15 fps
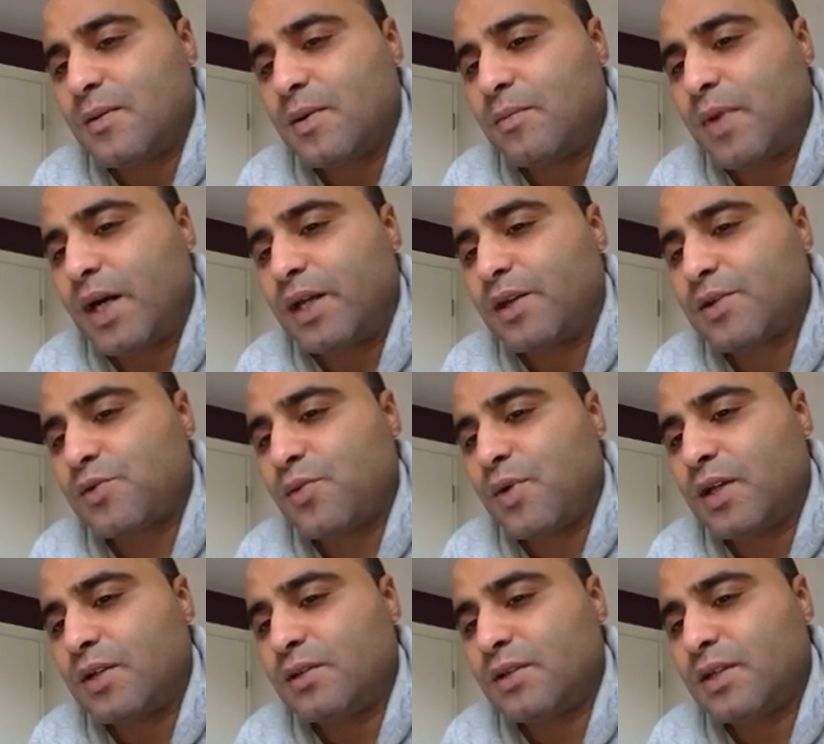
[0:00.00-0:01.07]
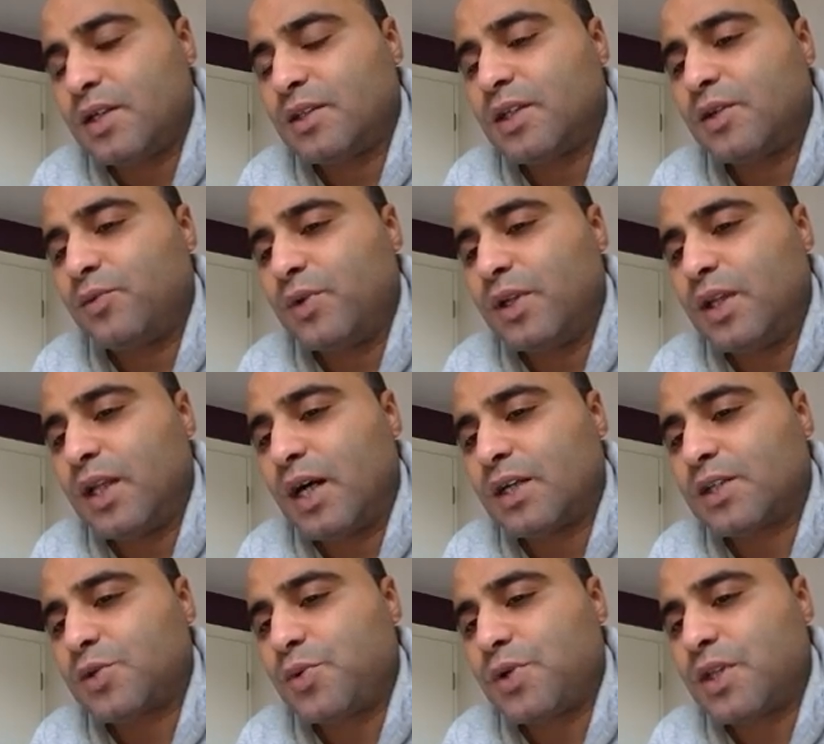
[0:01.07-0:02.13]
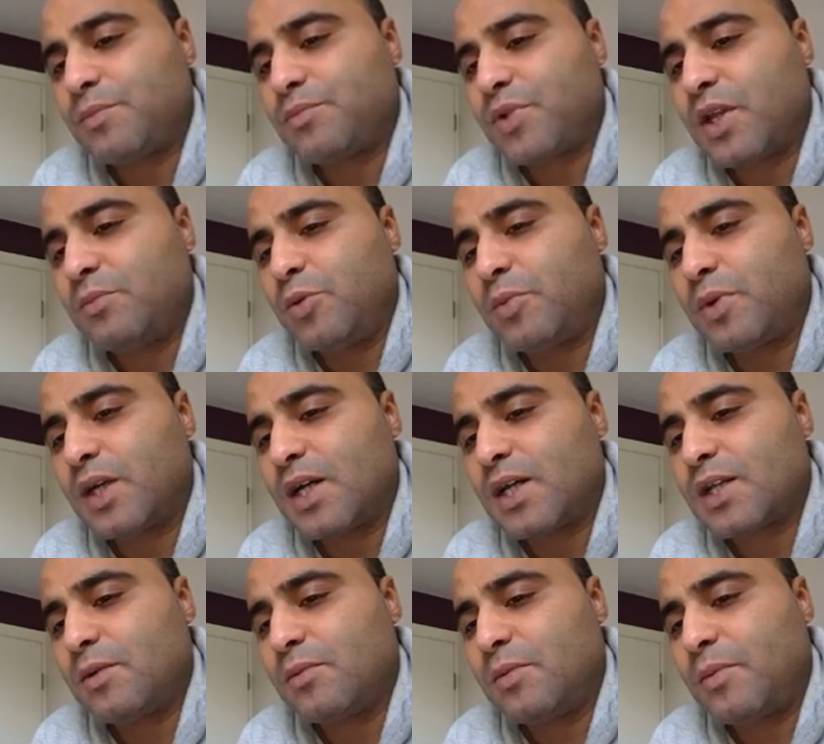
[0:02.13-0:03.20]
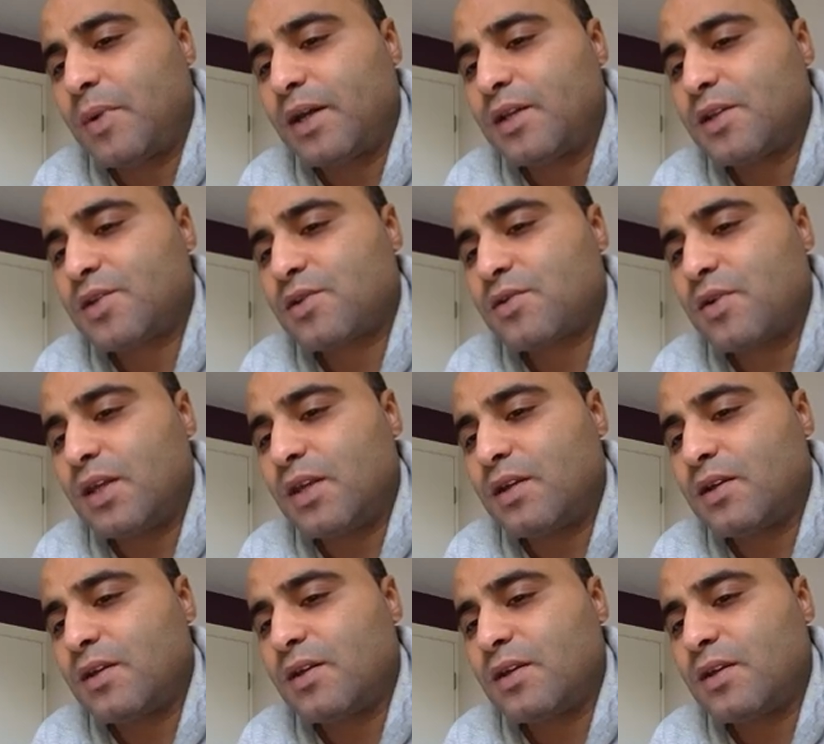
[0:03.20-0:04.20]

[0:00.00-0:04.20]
minus 1, and then we'll add with the premium again, that will be minus 3.